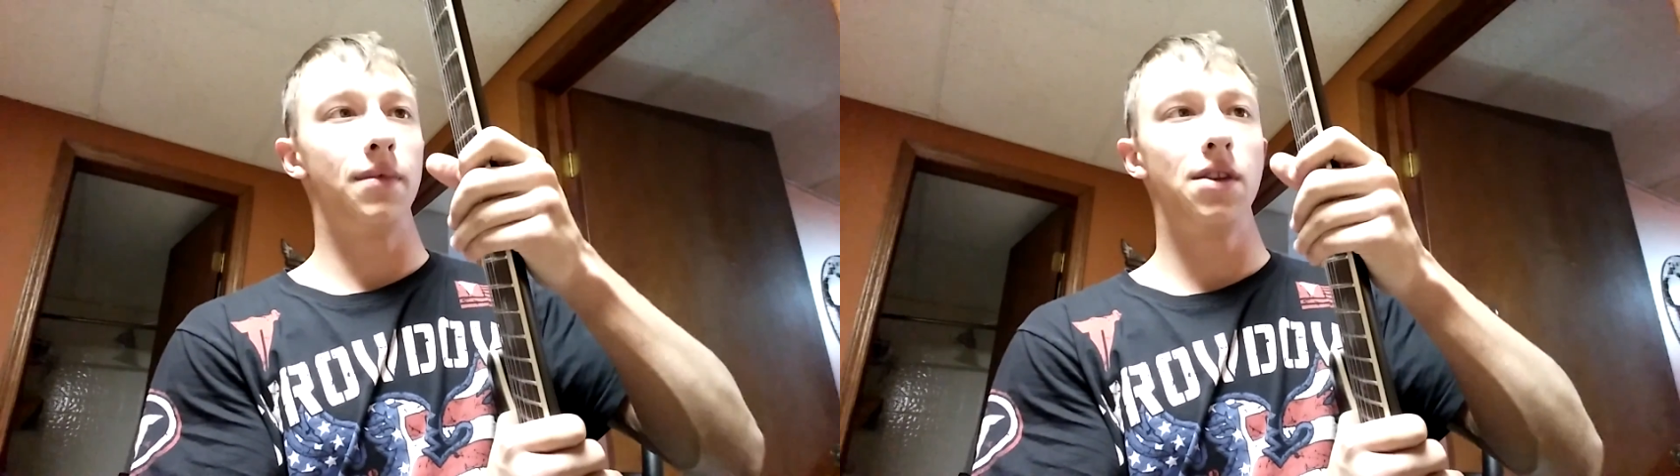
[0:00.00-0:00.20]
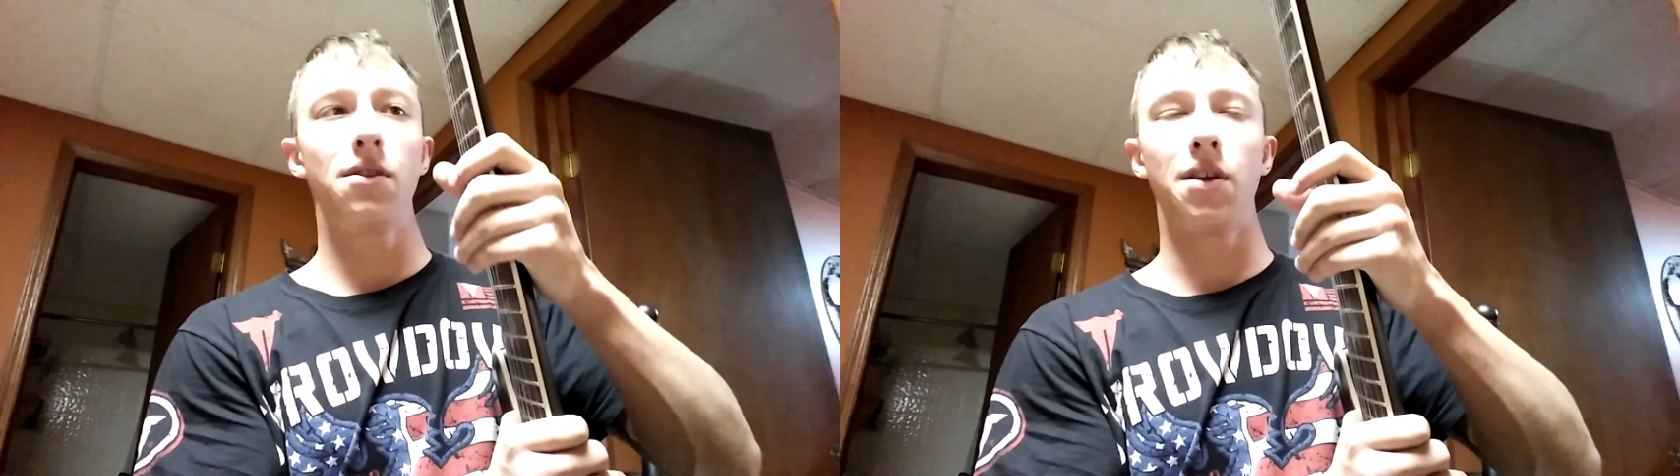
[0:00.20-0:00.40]

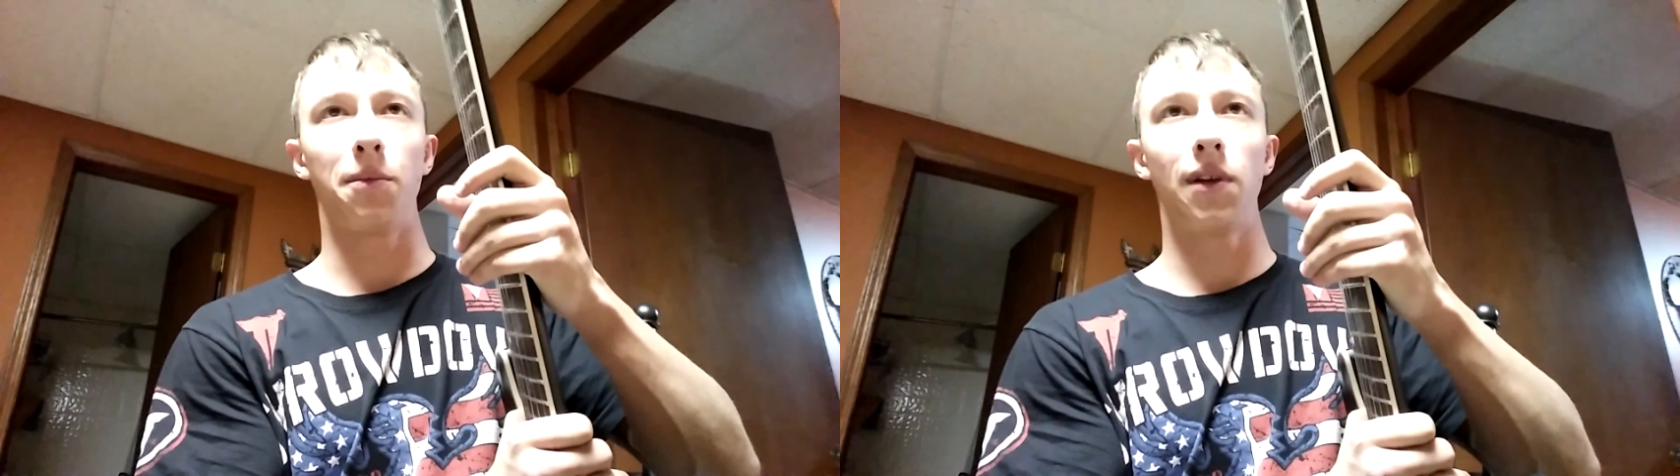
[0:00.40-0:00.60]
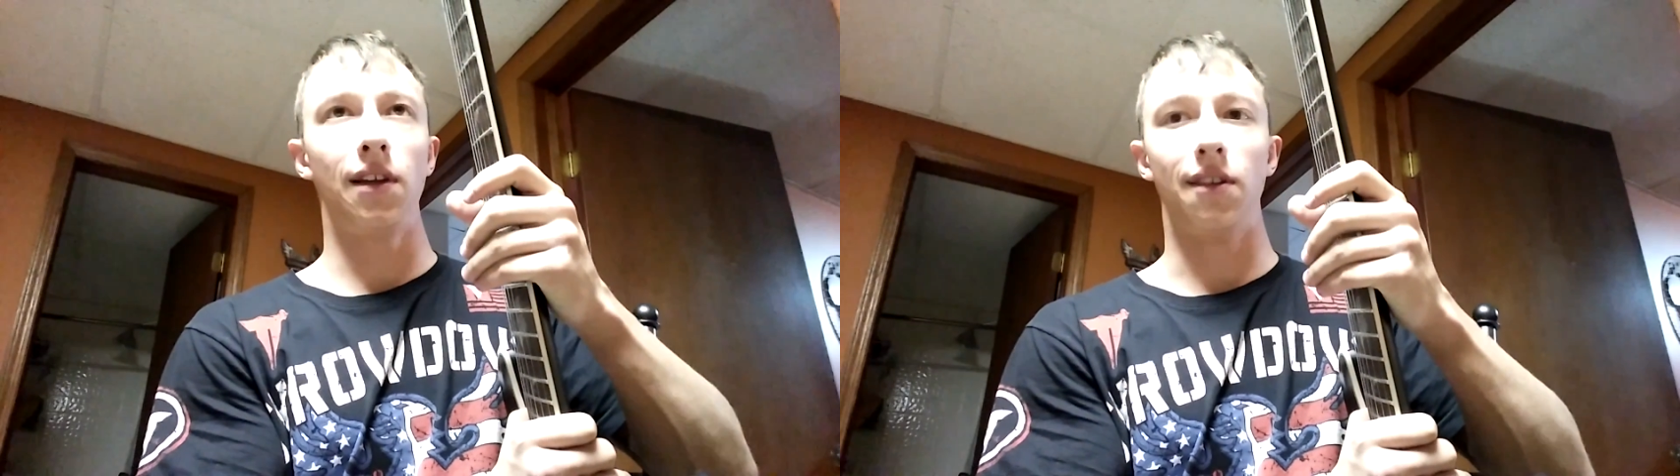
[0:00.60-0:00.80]

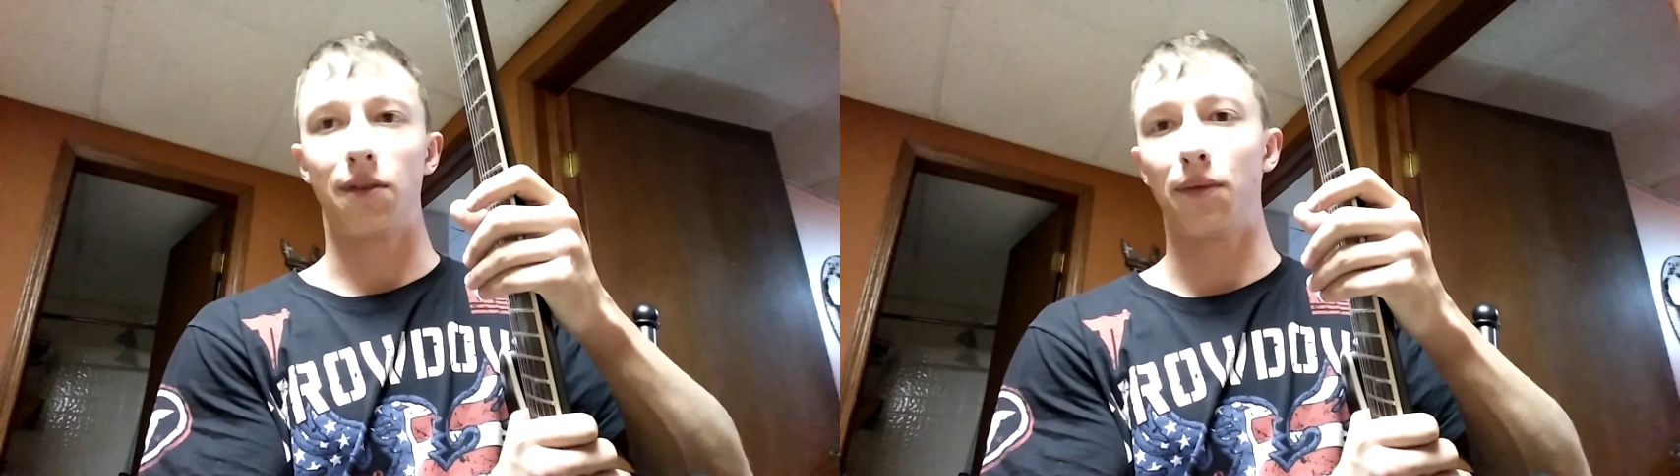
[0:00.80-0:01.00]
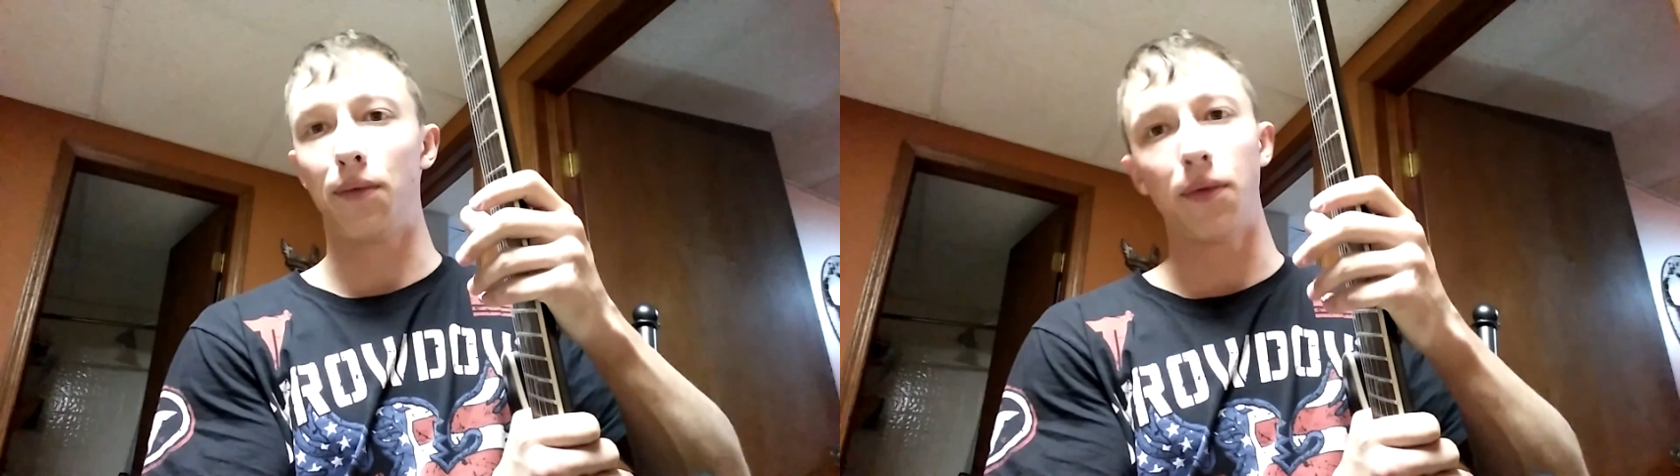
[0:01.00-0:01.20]
really
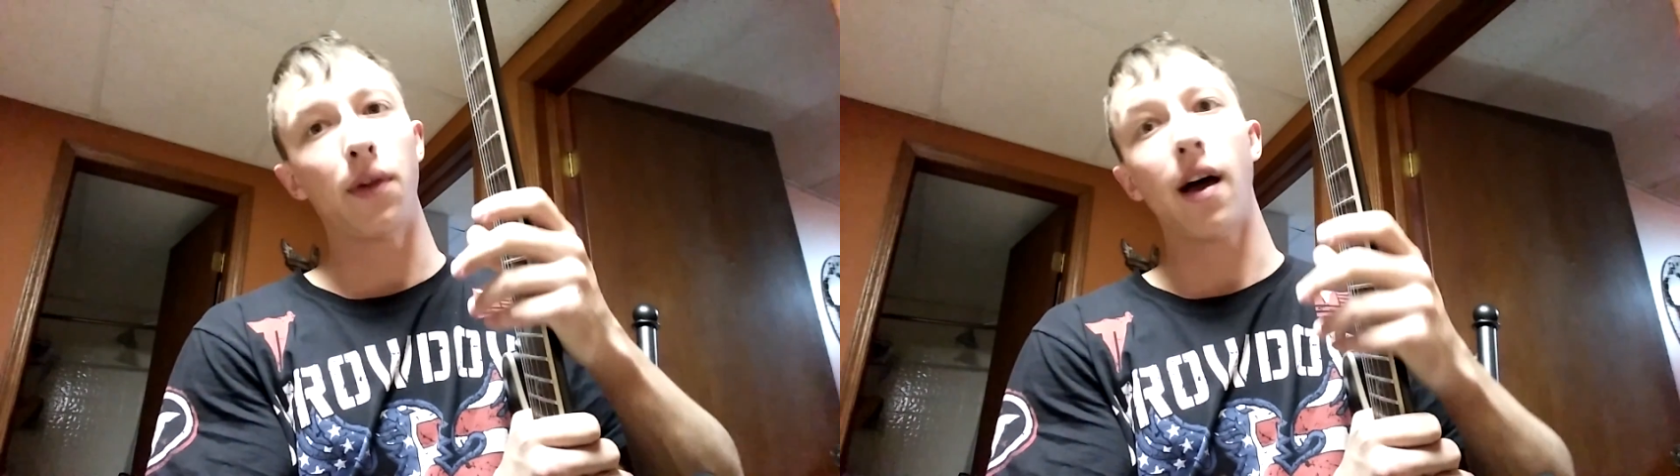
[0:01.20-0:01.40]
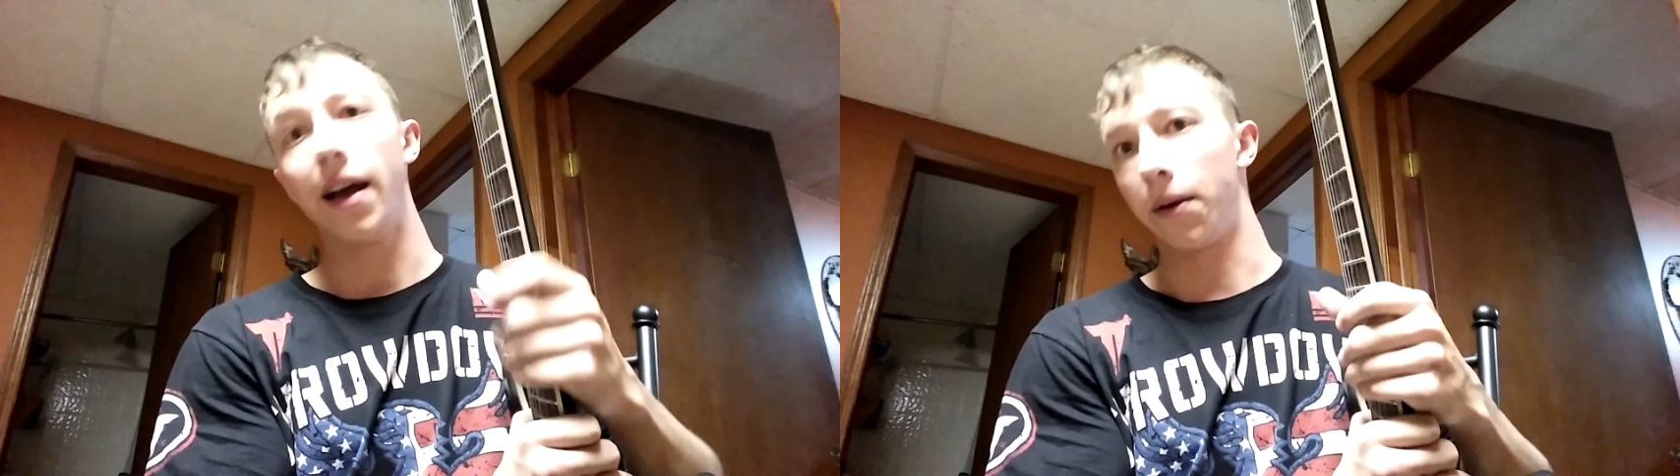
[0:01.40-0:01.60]
just
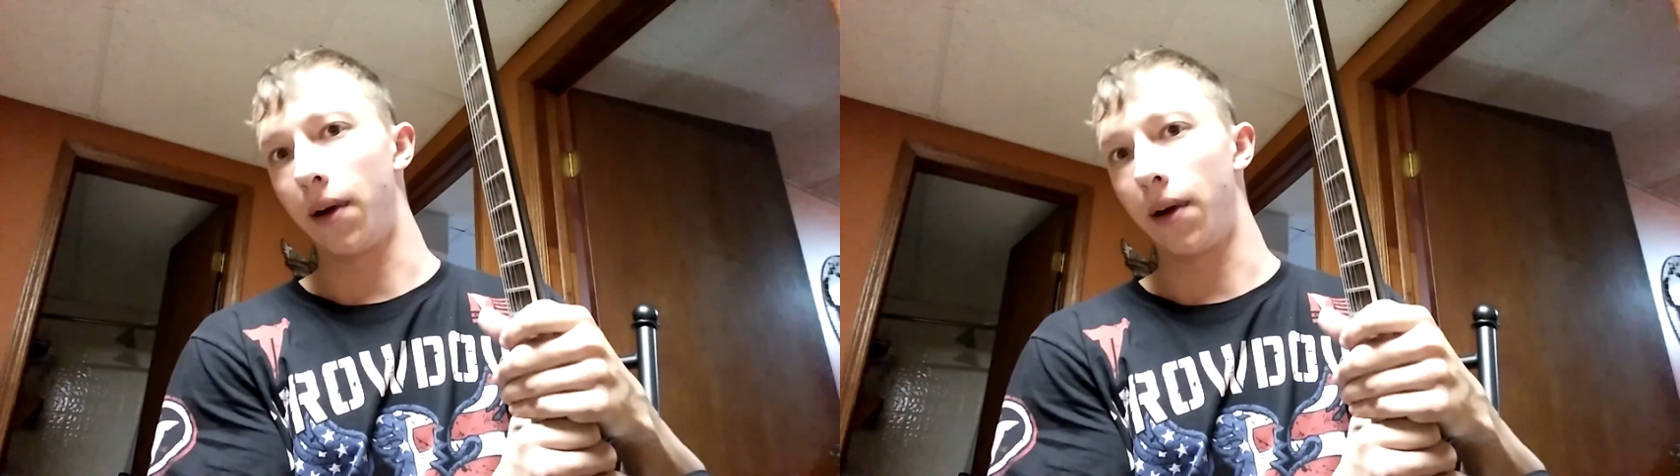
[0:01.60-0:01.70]
fly